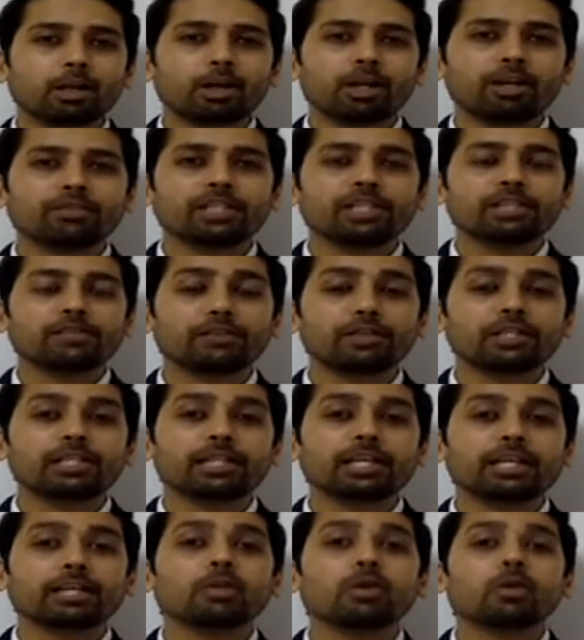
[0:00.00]
a lot of these funds
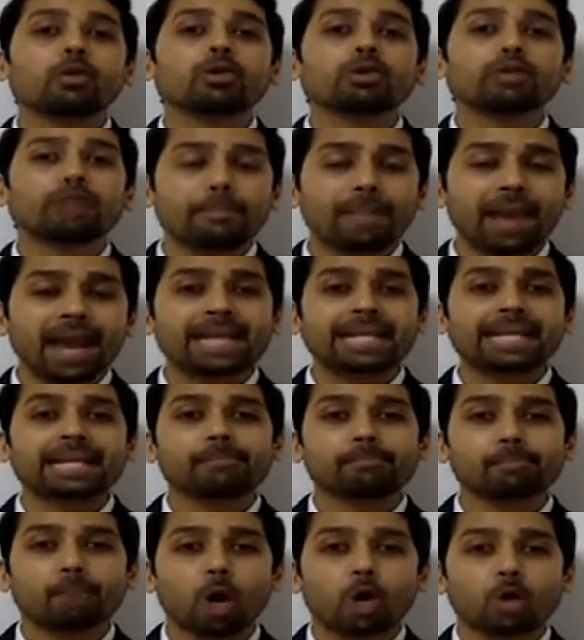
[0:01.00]
can go to the bank
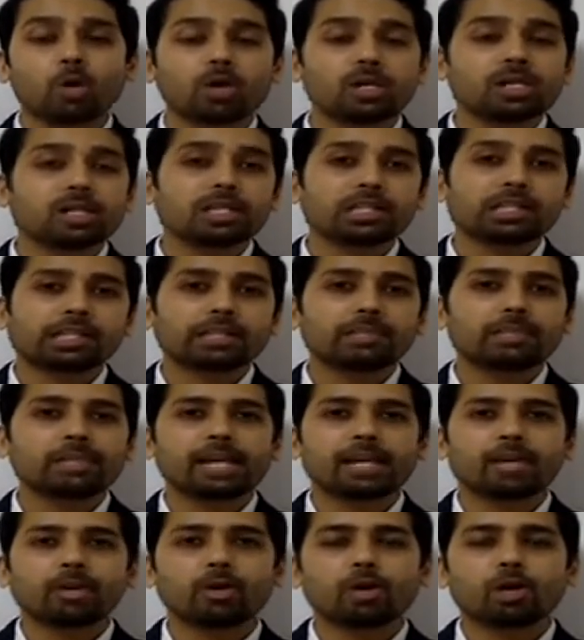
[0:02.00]
and borrow under
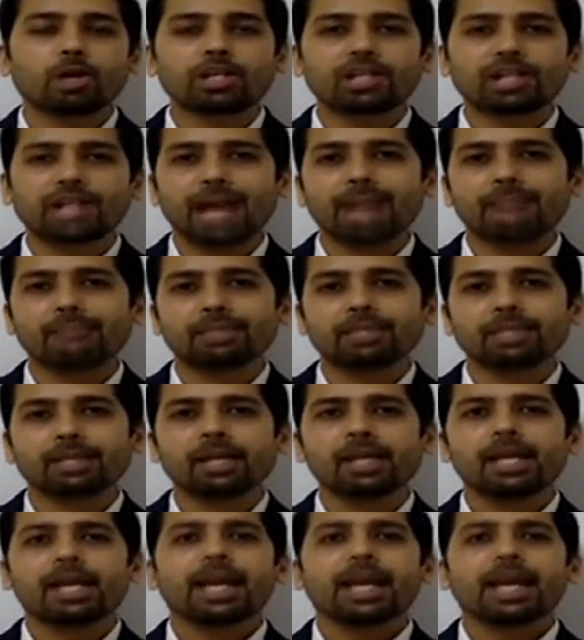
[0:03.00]
CBLO or traps.